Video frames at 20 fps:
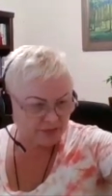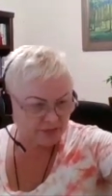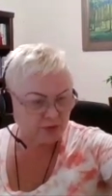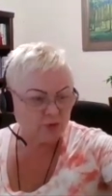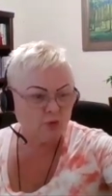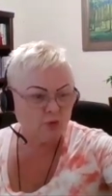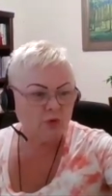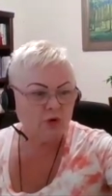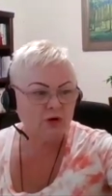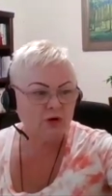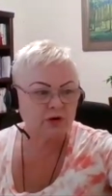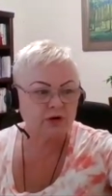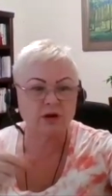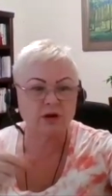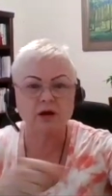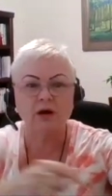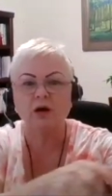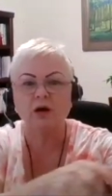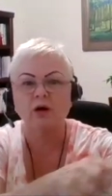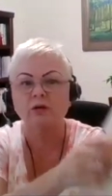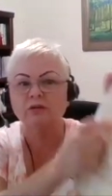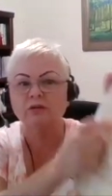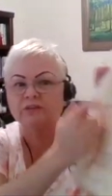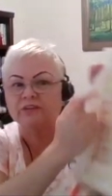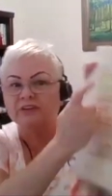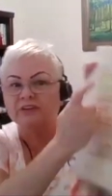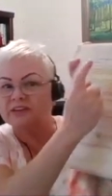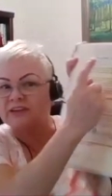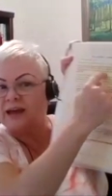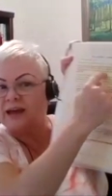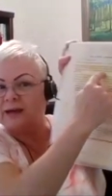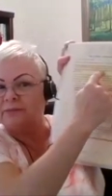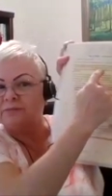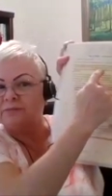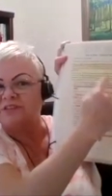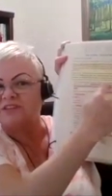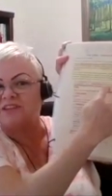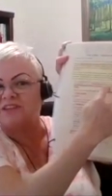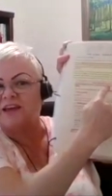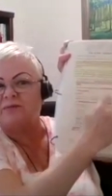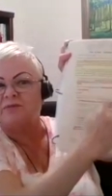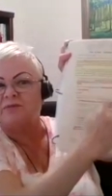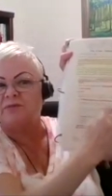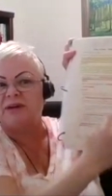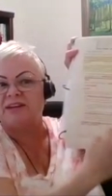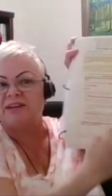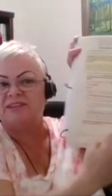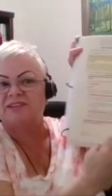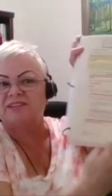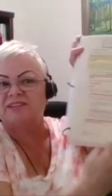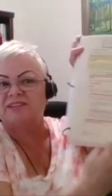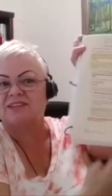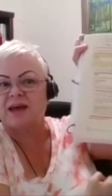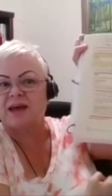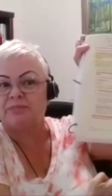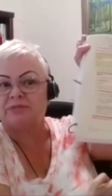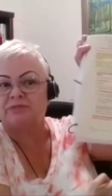to work all the time, step by step.